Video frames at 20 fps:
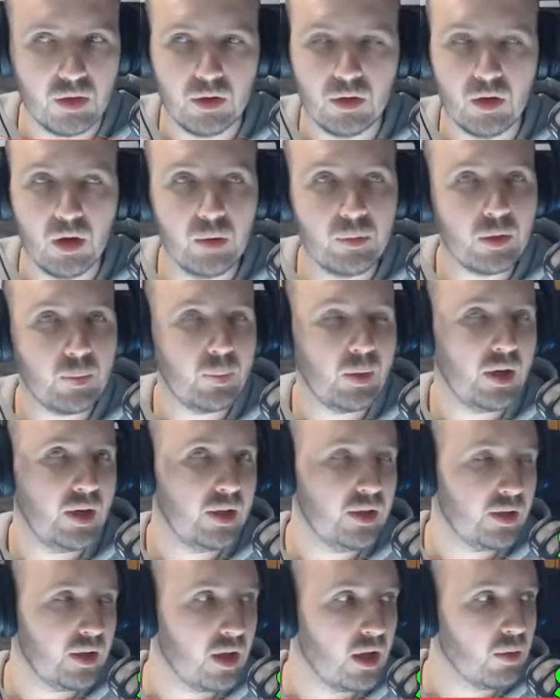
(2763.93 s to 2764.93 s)
I'm not
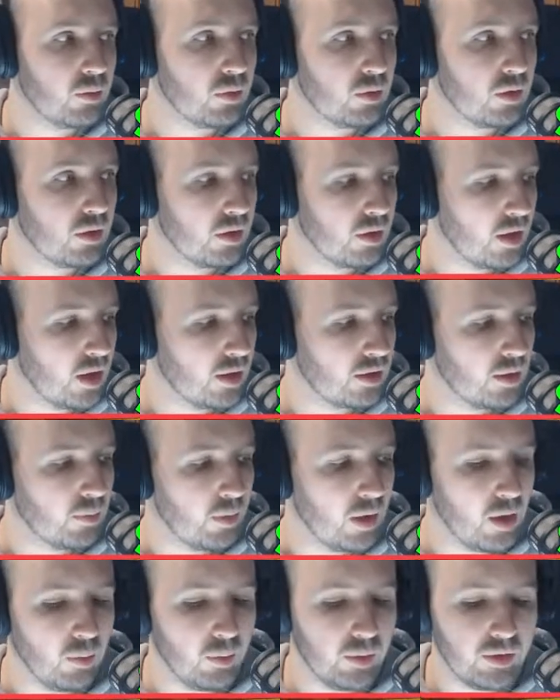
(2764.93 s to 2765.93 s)
playing the game at the
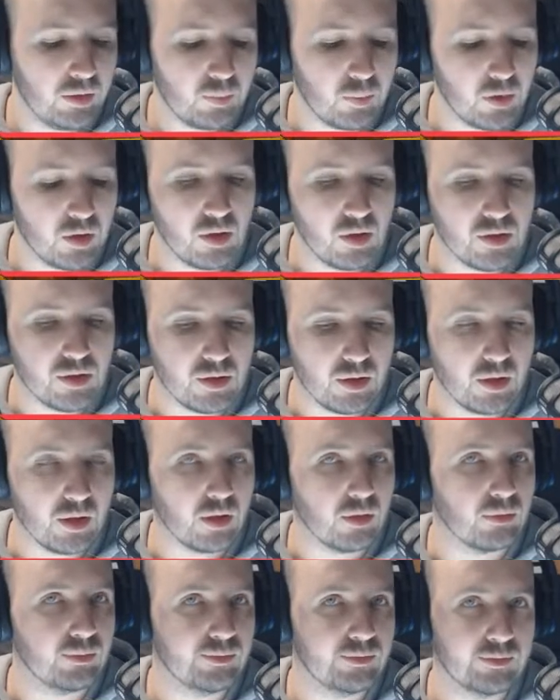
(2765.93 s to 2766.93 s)
moment because
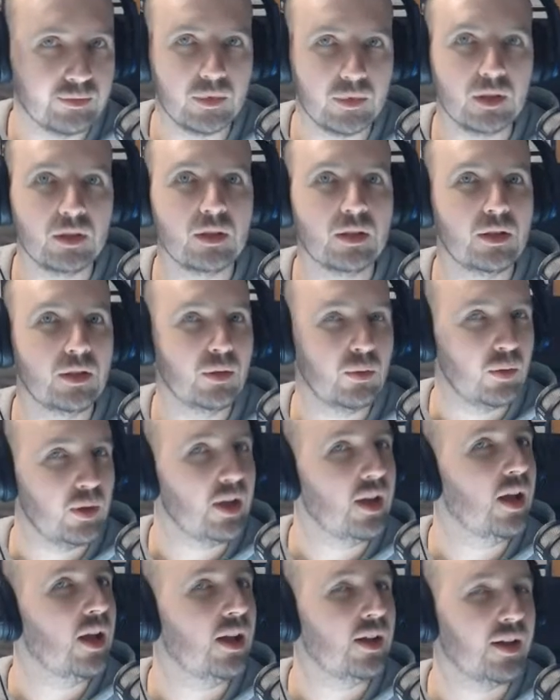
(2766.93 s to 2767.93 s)
we
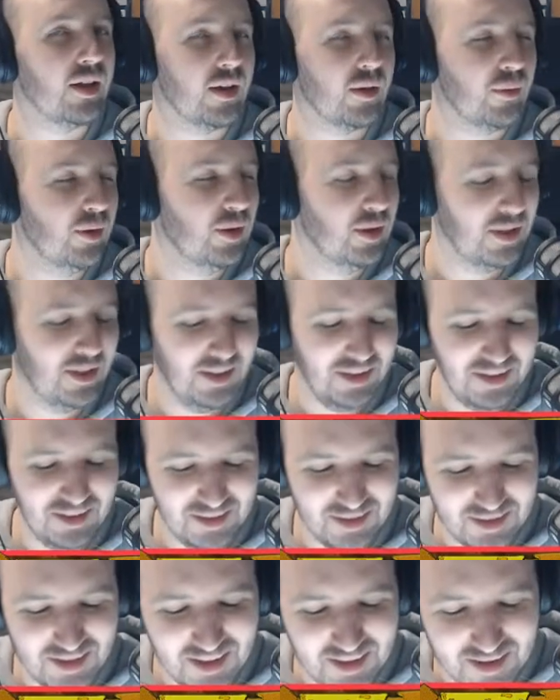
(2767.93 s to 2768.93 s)
all know
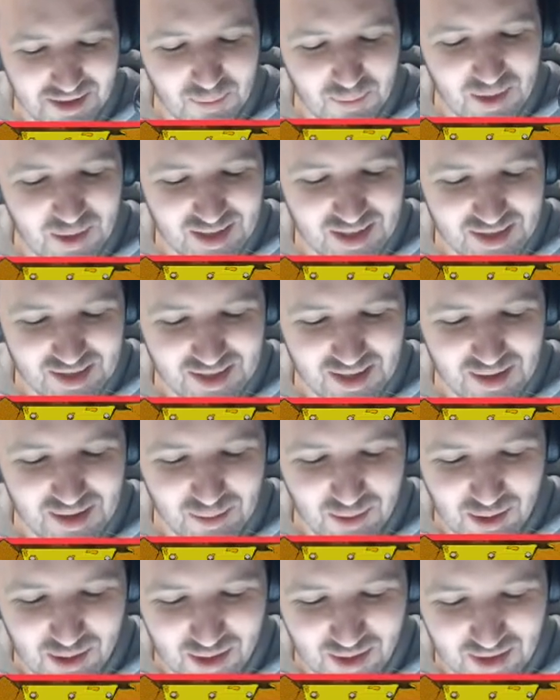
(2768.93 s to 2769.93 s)
the big C
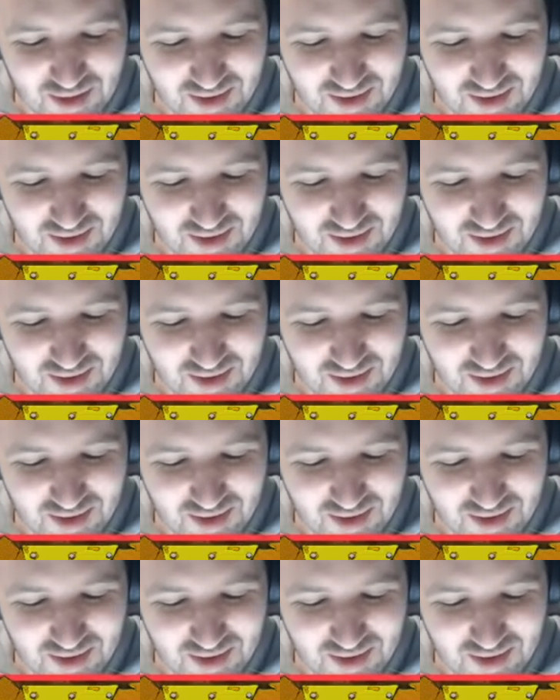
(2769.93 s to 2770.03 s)
word,